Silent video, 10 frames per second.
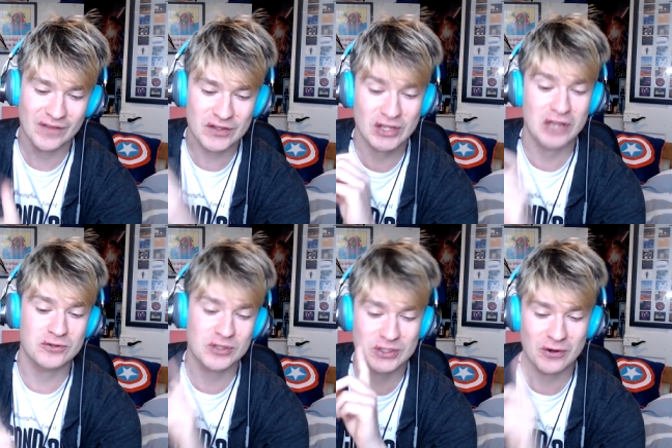The
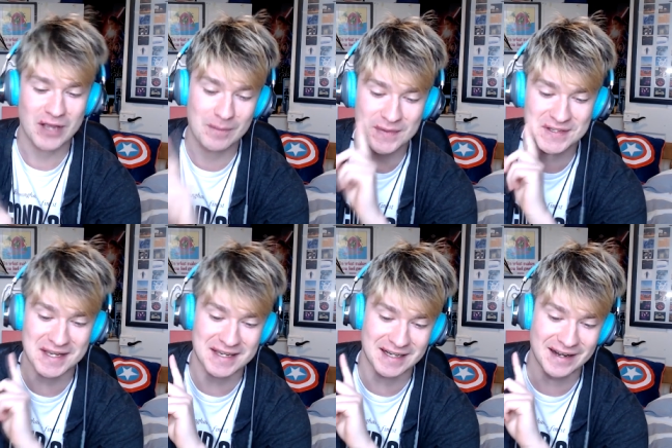100th song in
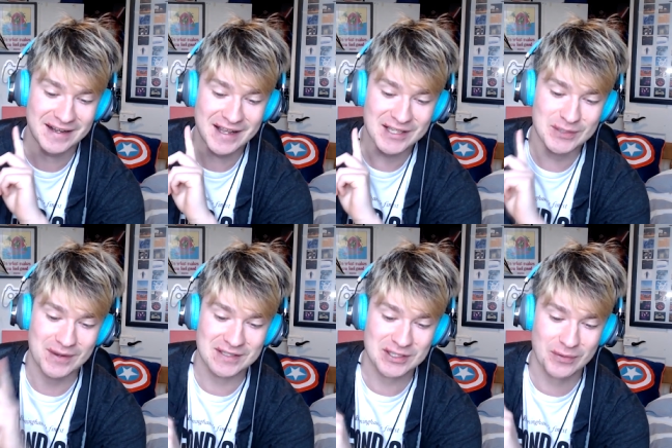particular,
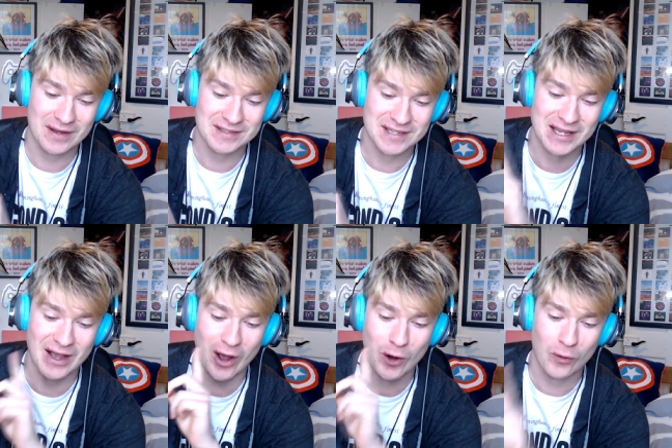2020
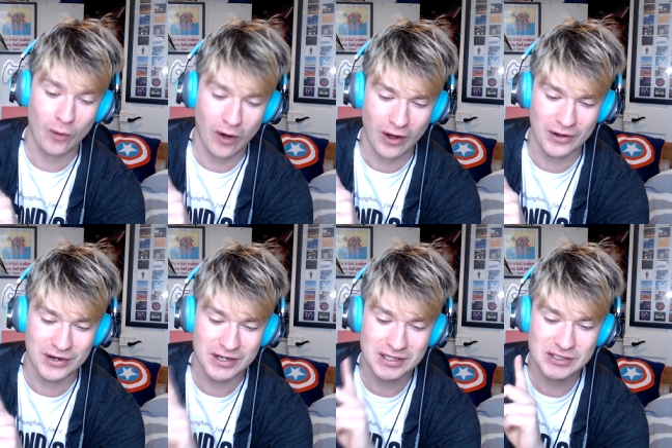01